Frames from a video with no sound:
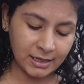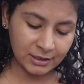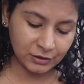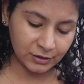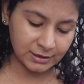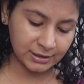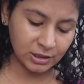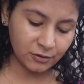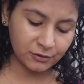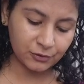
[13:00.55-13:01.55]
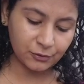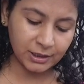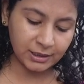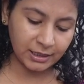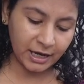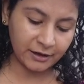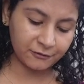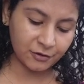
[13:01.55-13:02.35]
and as you can see on the screen that I have